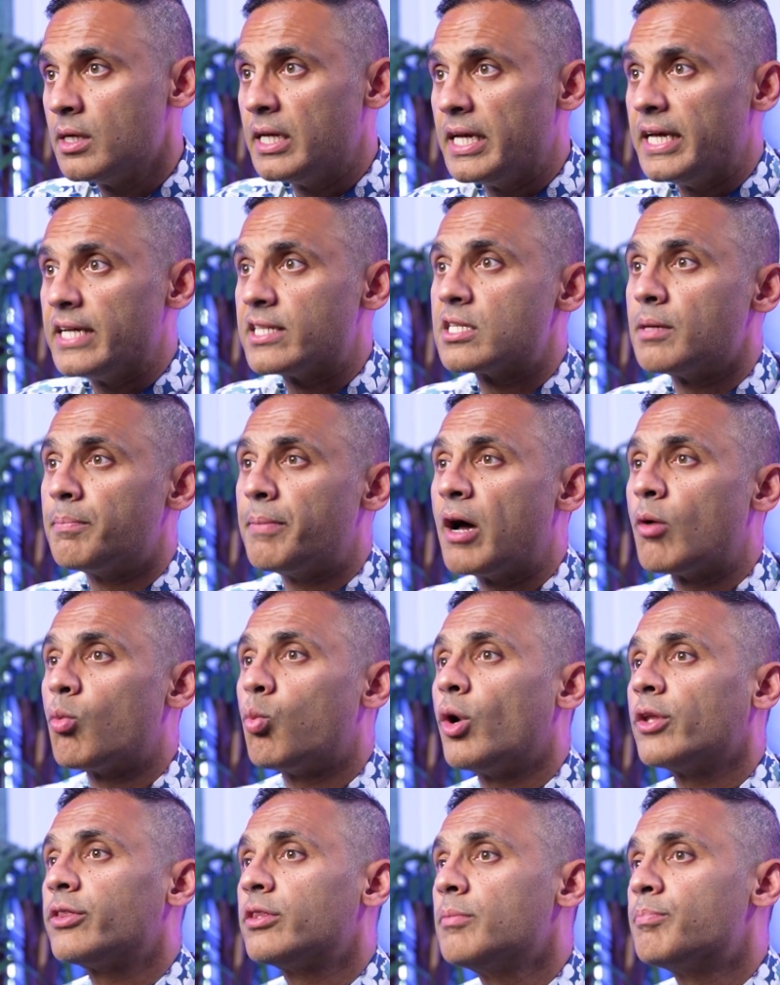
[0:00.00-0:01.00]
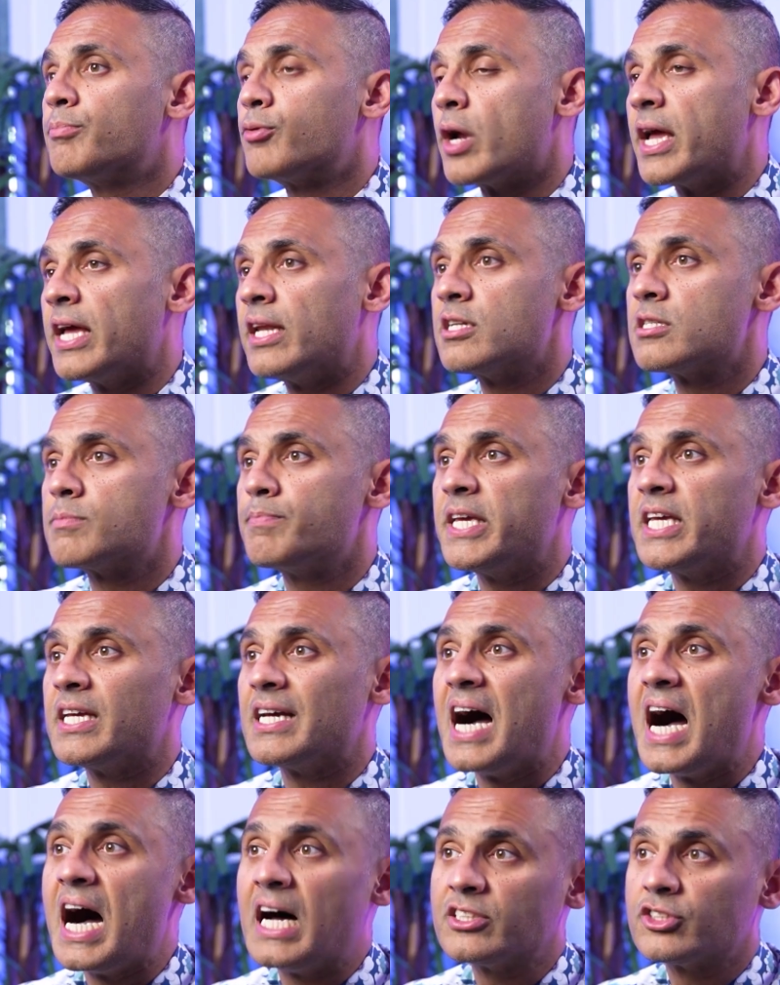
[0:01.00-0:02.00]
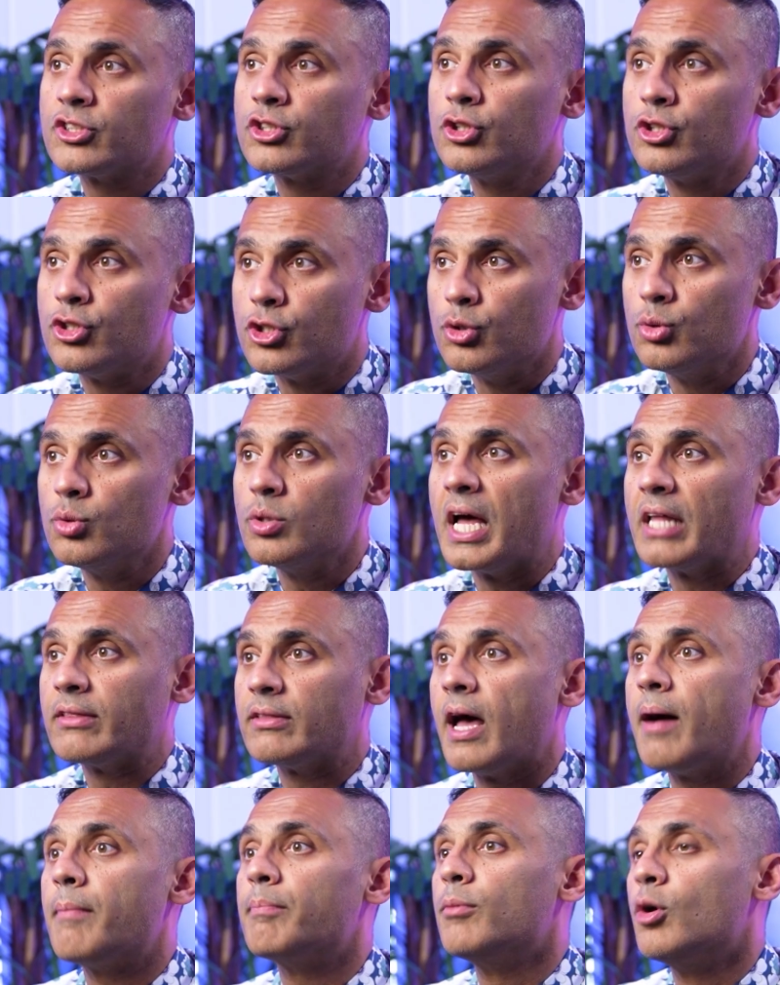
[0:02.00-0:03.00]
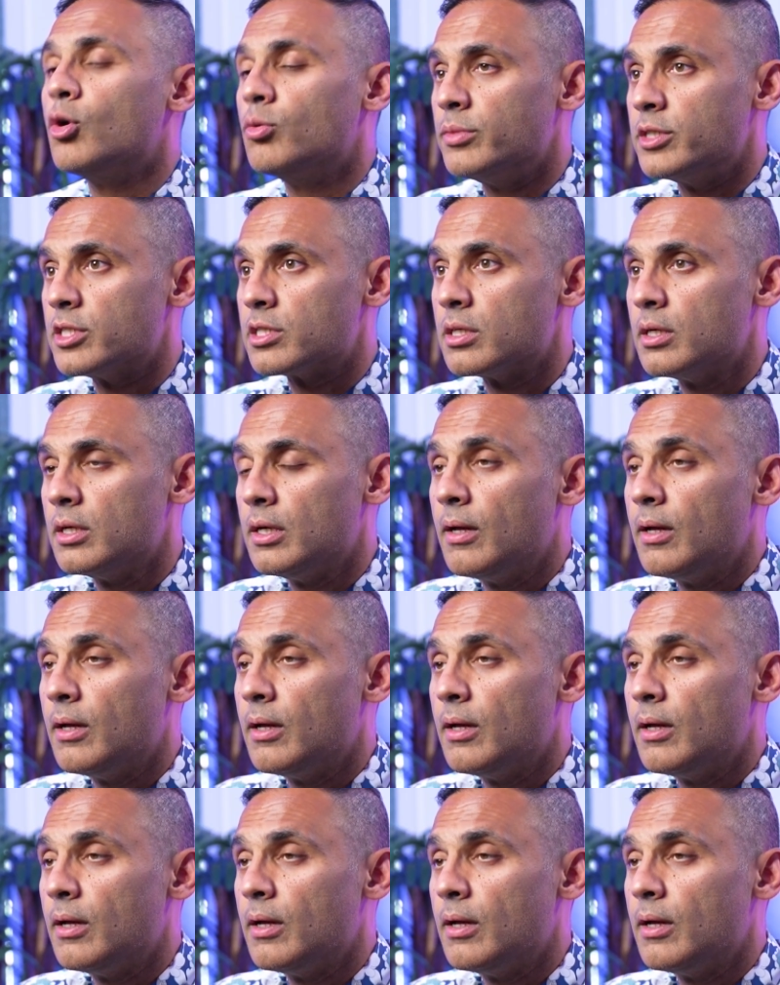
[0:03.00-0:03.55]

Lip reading: it's about what the brain is being asked to do at that moment.